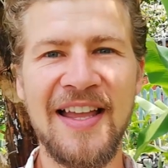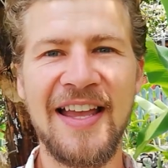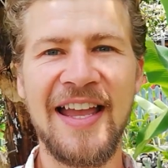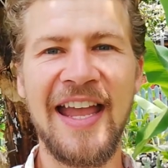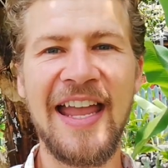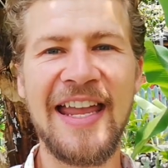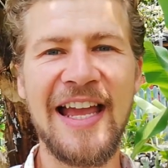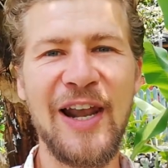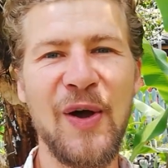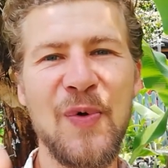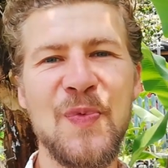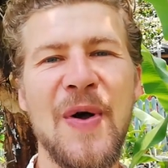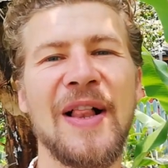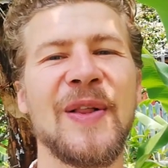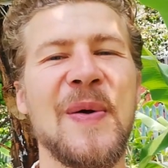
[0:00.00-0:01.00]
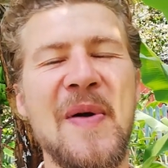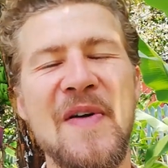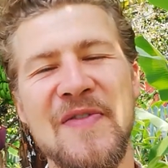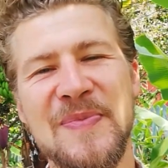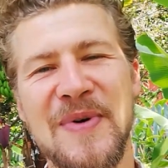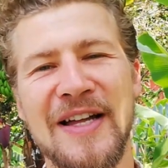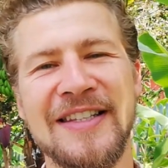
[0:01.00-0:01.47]
Hey, hello and welcome
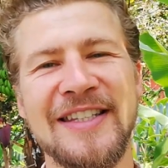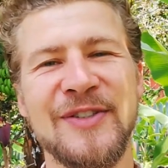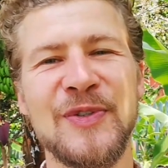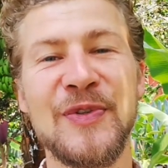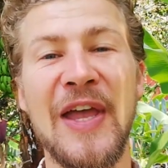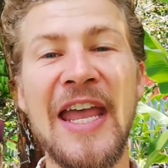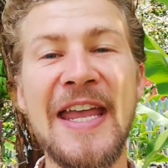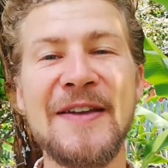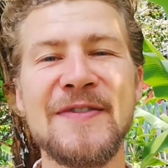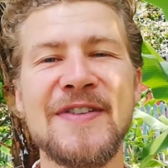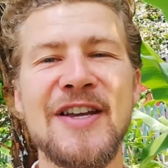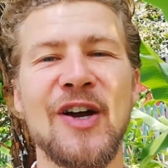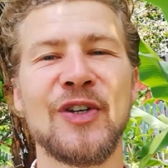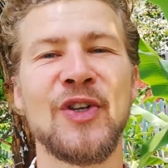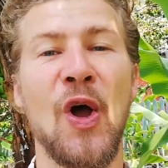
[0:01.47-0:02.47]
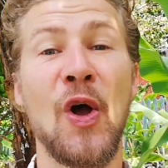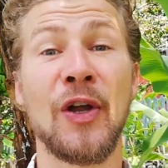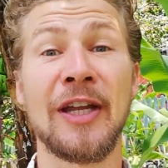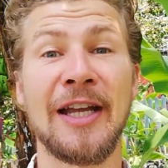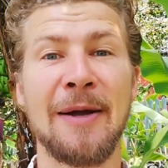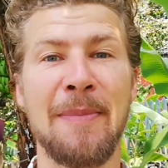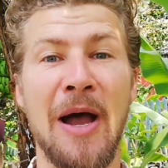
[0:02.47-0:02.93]
everybody. Today we are
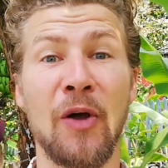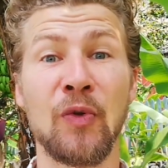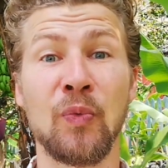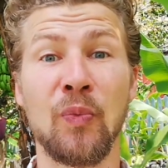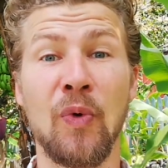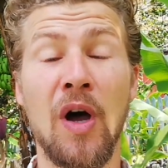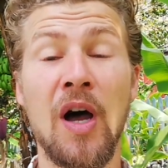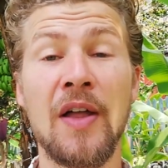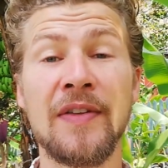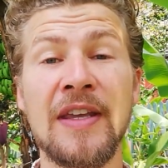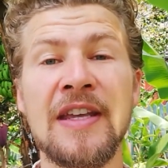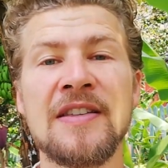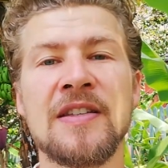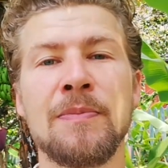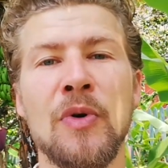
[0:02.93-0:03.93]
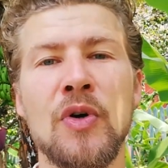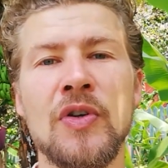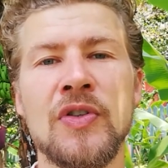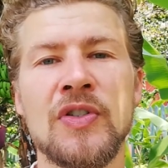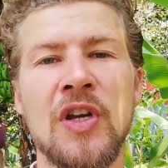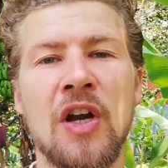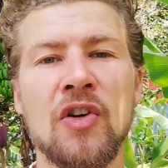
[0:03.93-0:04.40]
talking about what is a
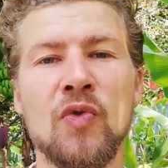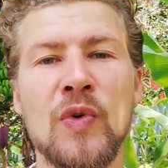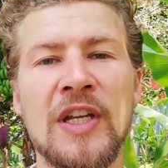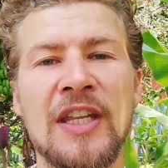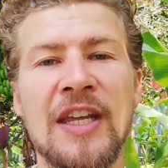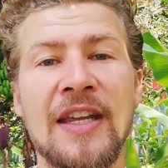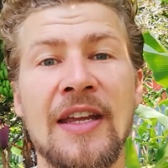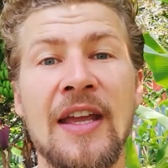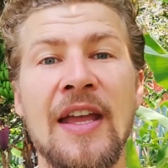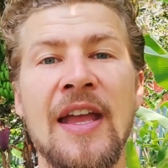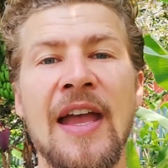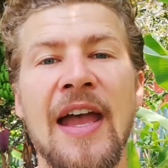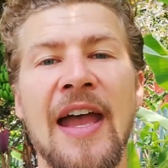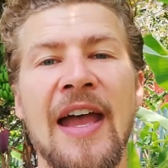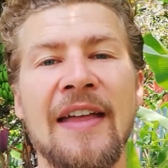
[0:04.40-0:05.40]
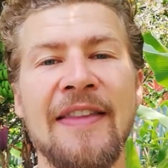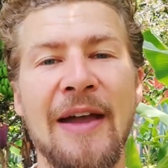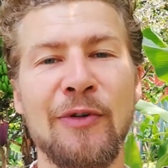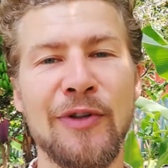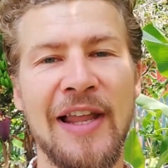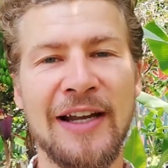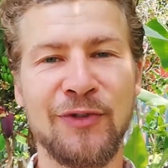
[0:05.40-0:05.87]
birth chart reading, and I
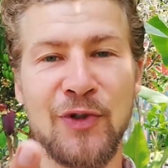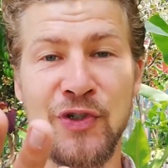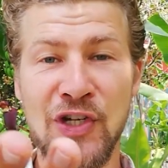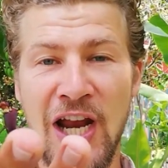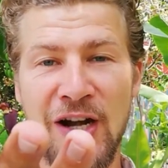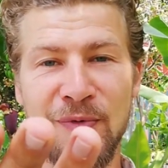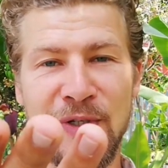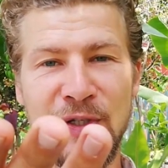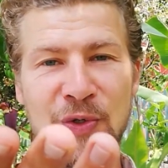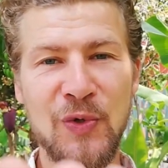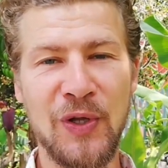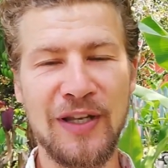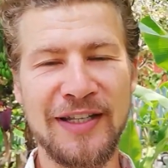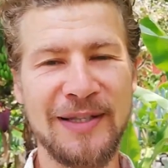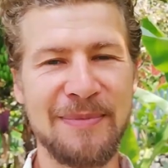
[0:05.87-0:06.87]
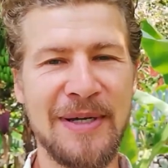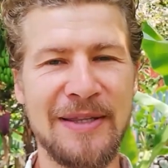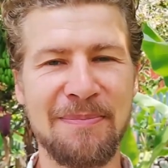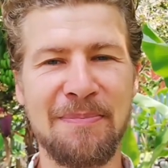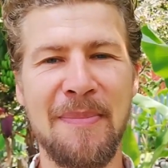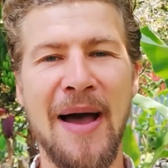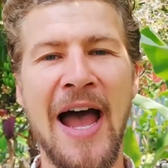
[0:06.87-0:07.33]
would like to share with you a little bit
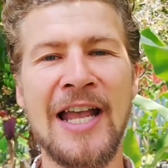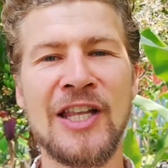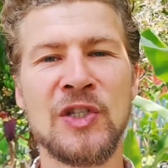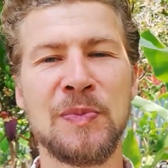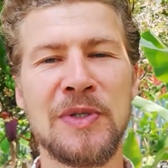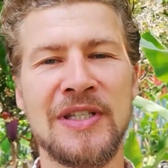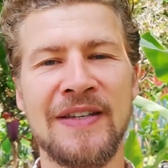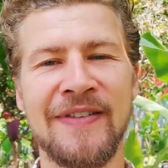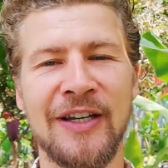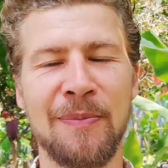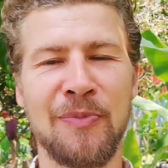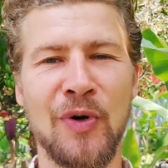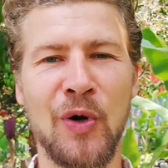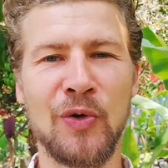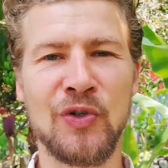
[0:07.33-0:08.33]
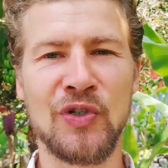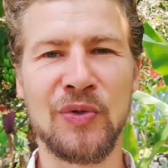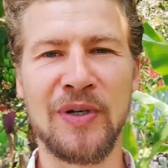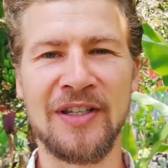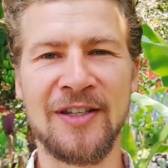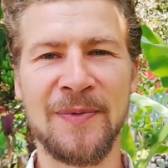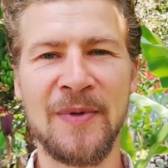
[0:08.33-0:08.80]
my specific approach to
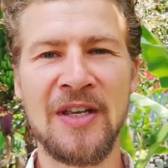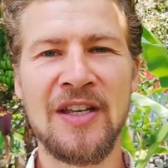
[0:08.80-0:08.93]
it.